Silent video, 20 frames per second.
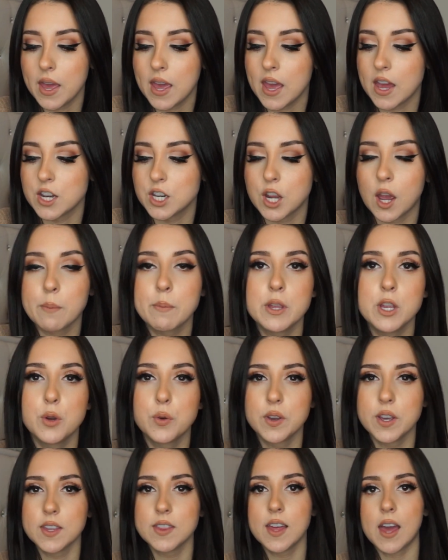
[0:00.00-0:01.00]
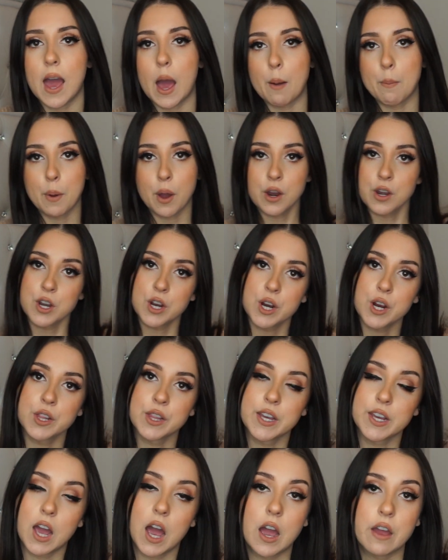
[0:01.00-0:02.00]
And I mean, you can get the app on your
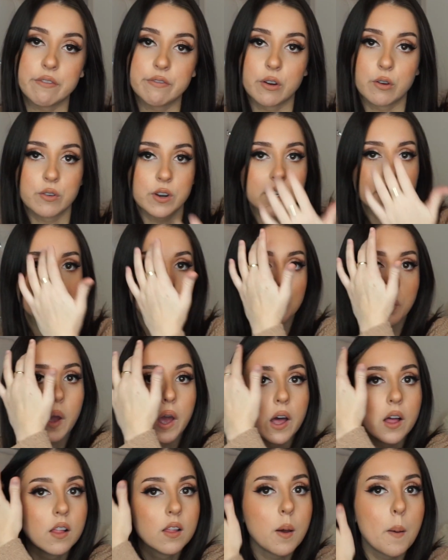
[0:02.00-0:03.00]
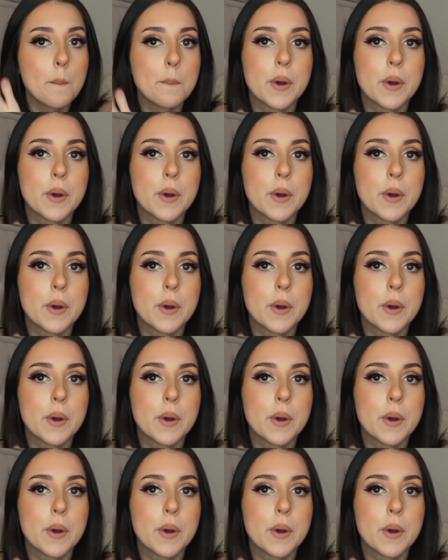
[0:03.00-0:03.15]
like iPhone as well,